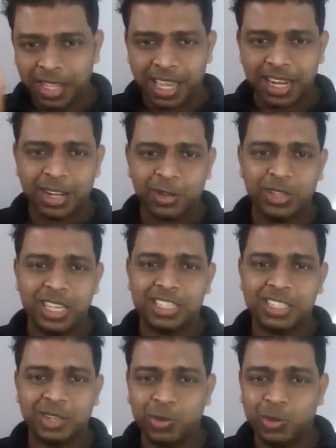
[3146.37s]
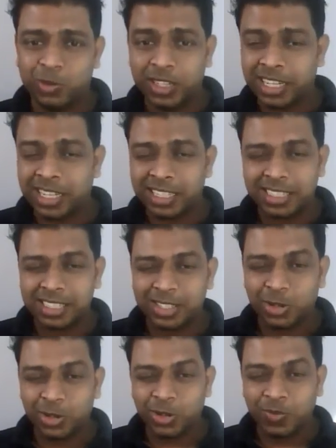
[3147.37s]
and now he has removed it and just
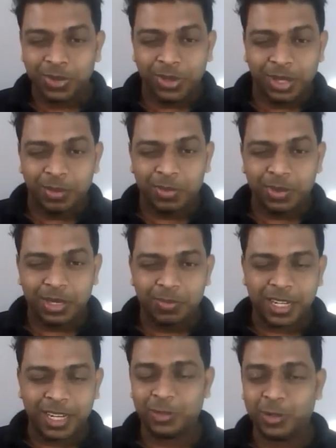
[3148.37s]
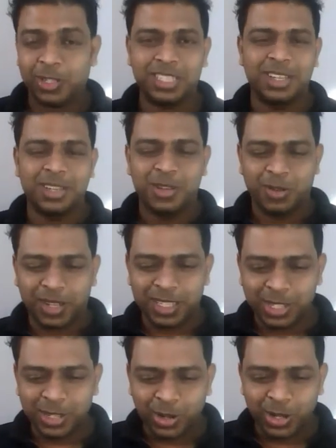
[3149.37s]
peeped and watched
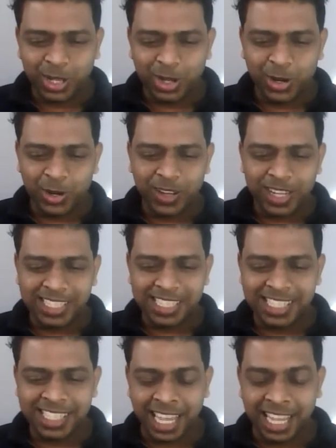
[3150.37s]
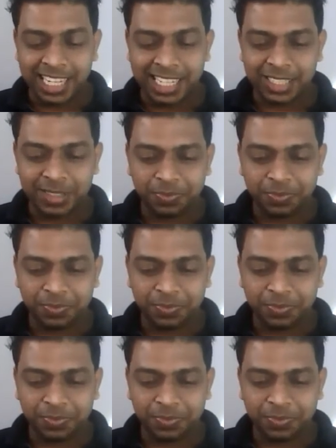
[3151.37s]
what's going on. Why is this silent?